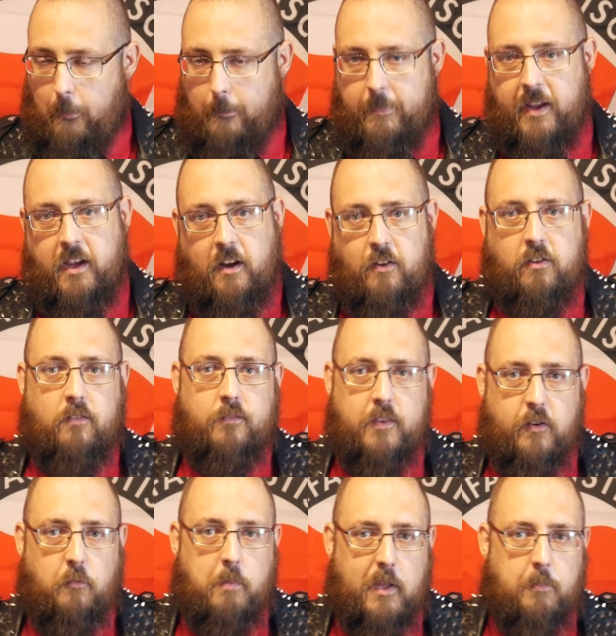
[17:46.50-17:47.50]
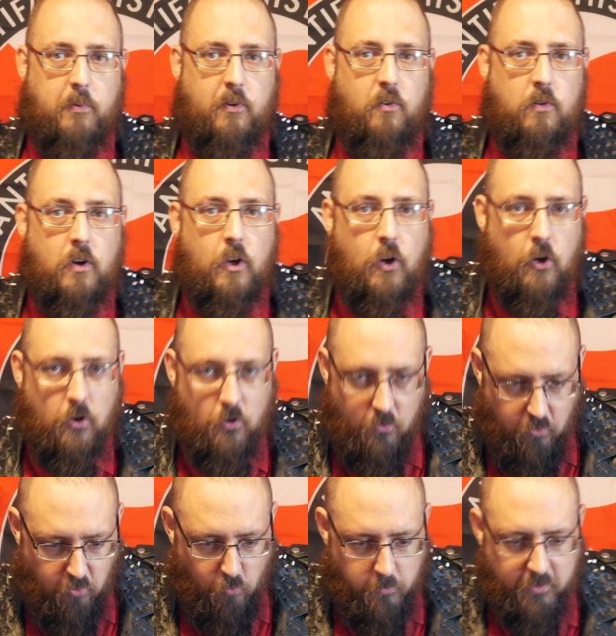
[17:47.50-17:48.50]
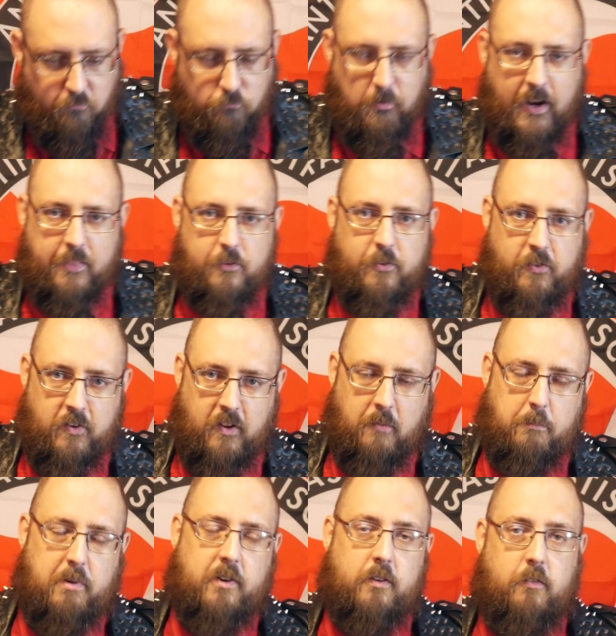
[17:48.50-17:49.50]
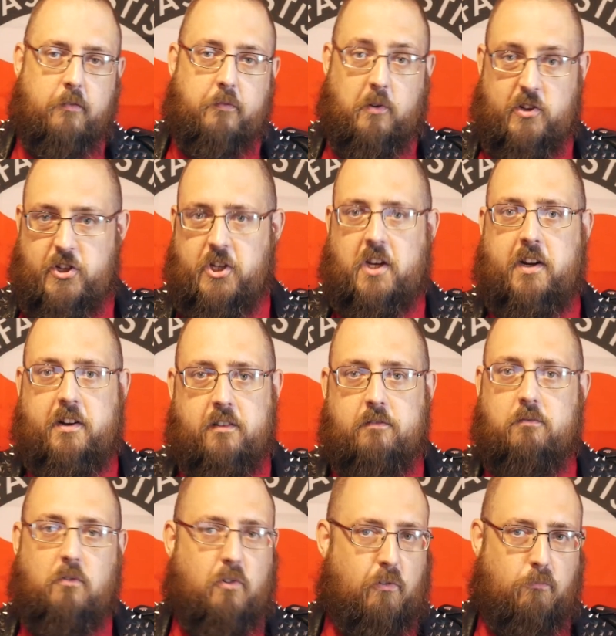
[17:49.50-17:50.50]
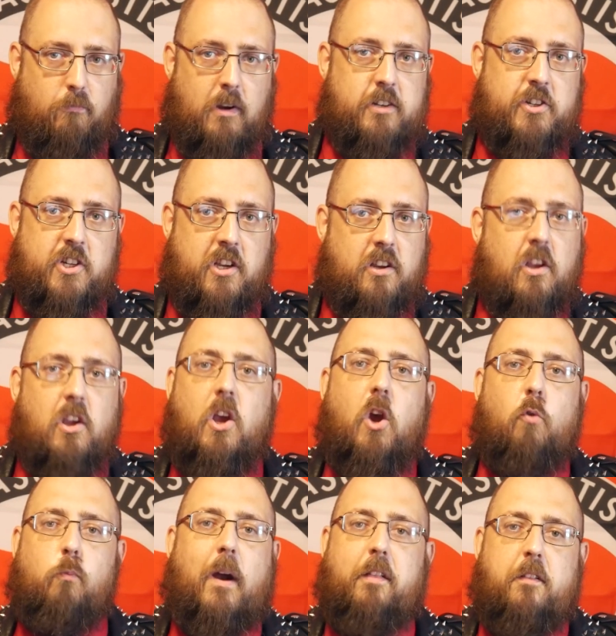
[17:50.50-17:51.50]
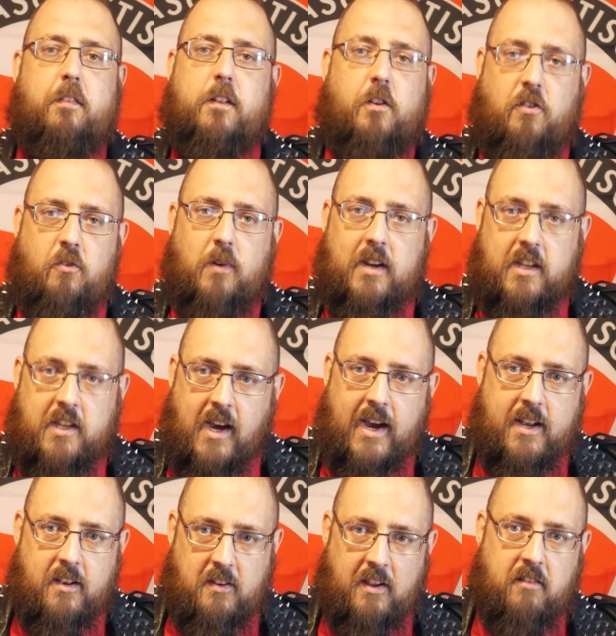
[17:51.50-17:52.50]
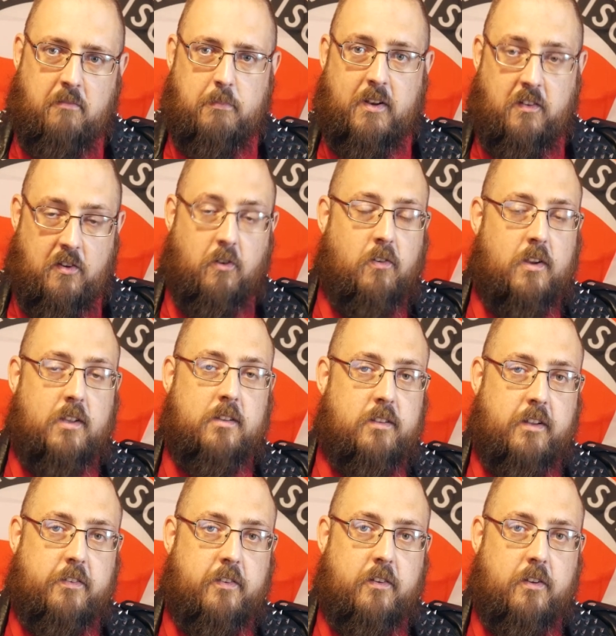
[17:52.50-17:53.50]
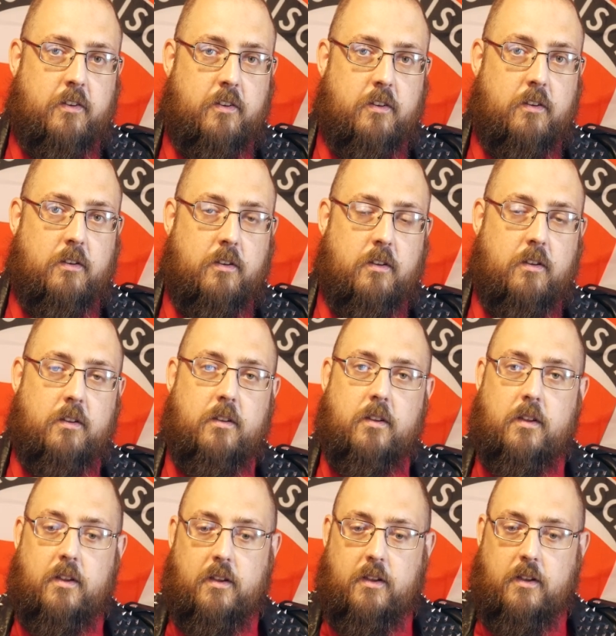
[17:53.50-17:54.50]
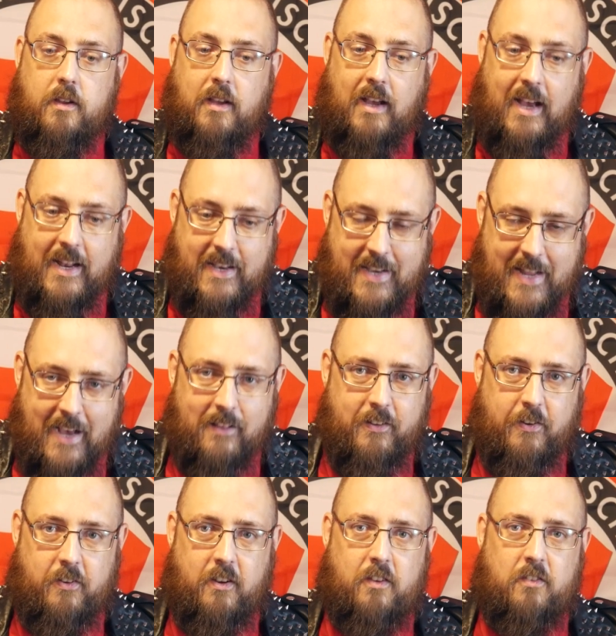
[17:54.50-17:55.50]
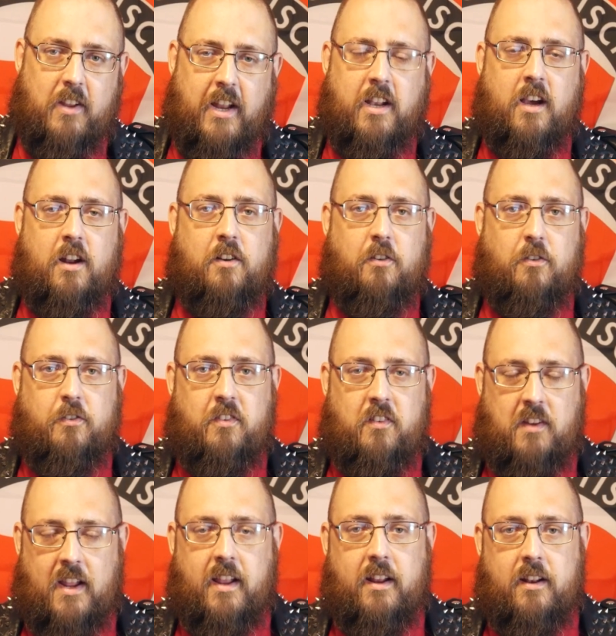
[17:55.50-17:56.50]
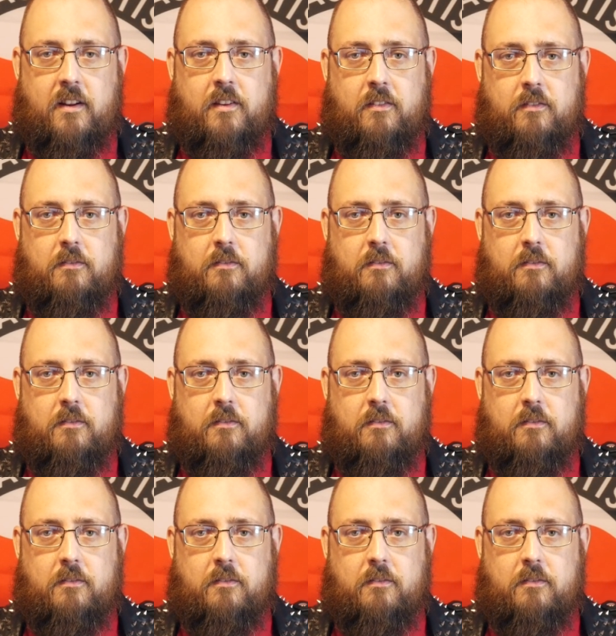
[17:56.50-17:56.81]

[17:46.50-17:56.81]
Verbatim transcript: because of these people who would rather simp for China or Russia rather than do a goddamn materialist analysis and understand